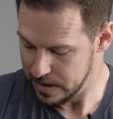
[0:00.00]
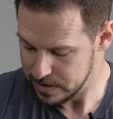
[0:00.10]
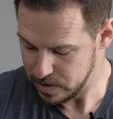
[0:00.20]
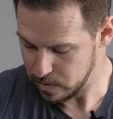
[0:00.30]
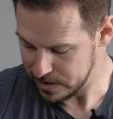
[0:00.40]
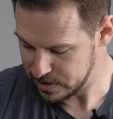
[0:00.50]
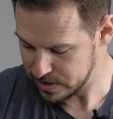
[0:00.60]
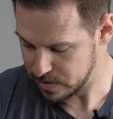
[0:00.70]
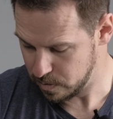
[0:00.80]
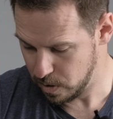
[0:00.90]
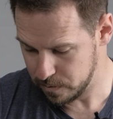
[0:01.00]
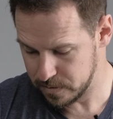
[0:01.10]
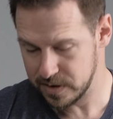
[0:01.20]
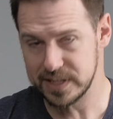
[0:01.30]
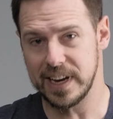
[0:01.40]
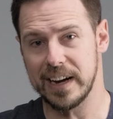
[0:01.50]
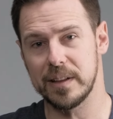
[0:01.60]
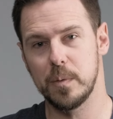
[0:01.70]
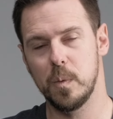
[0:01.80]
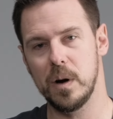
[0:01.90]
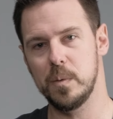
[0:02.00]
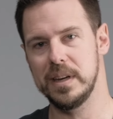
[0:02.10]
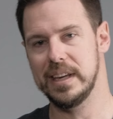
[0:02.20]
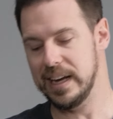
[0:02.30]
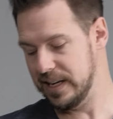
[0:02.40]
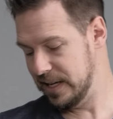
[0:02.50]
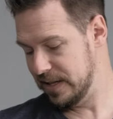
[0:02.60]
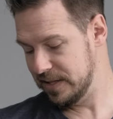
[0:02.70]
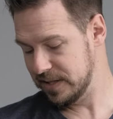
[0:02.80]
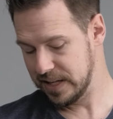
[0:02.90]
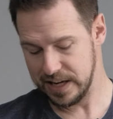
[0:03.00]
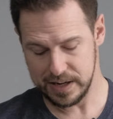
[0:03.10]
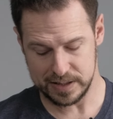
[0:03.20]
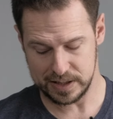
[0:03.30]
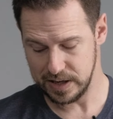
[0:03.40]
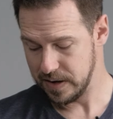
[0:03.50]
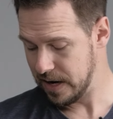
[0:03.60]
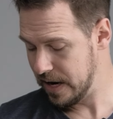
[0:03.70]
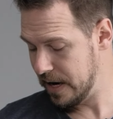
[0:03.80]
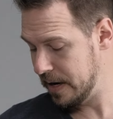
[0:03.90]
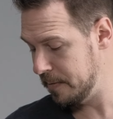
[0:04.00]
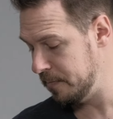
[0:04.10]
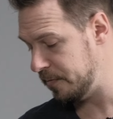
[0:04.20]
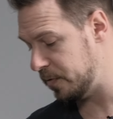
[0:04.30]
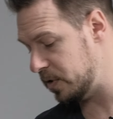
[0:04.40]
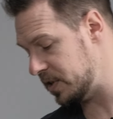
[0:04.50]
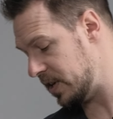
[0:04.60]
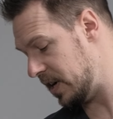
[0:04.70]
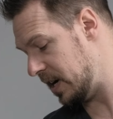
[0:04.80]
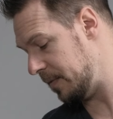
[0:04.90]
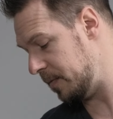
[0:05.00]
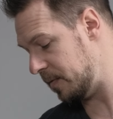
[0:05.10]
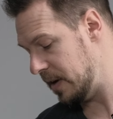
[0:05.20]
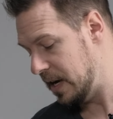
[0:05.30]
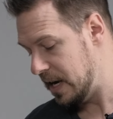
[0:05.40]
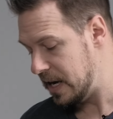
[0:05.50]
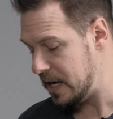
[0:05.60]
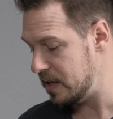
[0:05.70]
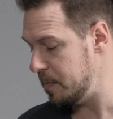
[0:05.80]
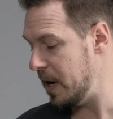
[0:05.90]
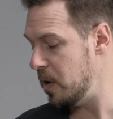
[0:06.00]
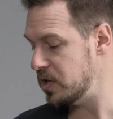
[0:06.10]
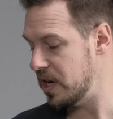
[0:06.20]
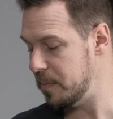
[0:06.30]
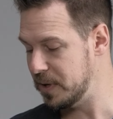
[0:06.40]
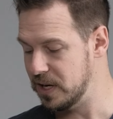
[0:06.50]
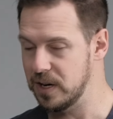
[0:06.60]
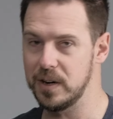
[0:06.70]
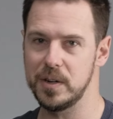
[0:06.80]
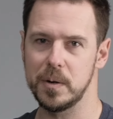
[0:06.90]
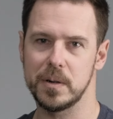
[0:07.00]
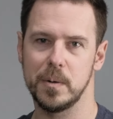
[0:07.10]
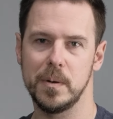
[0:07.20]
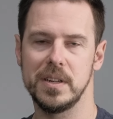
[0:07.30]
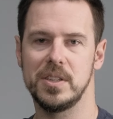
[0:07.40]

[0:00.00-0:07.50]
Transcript: So let's just go over exactly what we get in this kit. First off, in the pouch up here, you're going